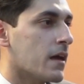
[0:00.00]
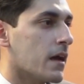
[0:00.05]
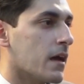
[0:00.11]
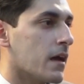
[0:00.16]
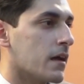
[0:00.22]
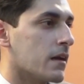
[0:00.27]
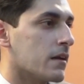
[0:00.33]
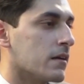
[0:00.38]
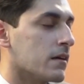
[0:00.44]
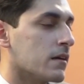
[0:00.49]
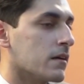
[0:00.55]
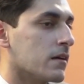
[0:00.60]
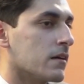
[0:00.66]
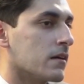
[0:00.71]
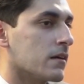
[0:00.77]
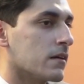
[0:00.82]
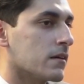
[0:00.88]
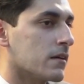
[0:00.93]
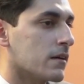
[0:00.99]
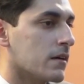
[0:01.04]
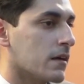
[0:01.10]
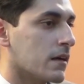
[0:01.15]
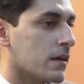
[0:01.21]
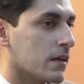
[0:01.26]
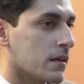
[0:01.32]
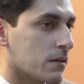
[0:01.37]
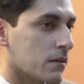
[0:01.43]
And
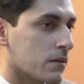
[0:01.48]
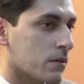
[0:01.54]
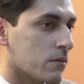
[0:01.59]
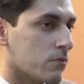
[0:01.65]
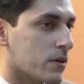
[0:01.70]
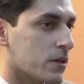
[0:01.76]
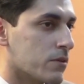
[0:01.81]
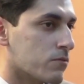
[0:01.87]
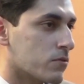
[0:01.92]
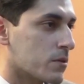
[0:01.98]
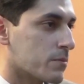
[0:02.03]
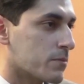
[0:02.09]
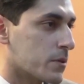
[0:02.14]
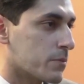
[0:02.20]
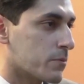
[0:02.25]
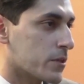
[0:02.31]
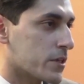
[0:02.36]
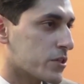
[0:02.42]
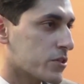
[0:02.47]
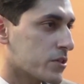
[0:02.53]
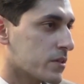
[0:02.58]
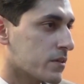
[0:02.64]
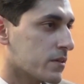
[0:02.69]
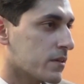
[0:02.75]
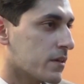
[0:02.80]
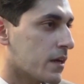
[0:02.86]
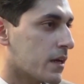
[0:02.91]
I went for a
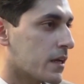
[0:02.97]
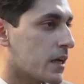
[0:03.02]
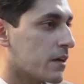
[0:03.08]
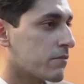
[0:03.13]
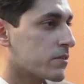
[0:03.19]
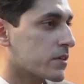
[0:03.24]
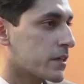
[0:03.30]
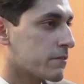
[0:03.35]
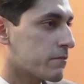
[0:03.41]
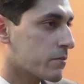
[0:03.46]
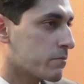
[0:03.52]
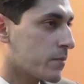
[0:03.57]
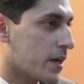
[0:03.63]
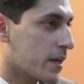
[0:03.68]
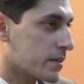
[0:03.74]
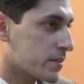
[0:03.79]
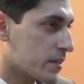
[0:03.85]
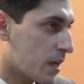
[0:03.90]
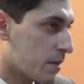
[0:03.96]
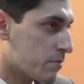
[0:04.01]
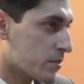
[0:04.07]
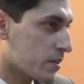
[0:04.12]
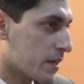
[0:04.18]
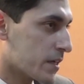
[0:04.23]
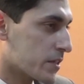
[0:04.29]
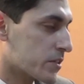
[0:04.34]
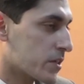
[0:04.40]
preparation. And after giving my exams,
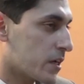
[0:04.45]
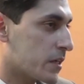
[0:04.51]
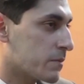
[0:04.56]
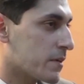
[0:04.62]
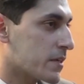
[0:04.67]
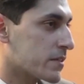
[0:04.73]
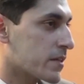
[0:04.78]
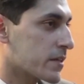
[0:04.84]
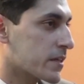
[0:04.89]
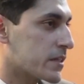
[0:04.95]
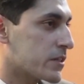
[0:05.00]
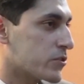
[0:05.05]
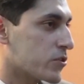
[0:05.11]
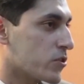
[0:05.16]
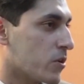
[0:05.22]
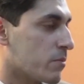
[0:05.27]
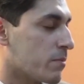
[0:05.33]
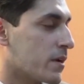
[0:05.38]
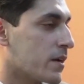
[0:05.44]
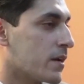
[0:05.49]
I started my second job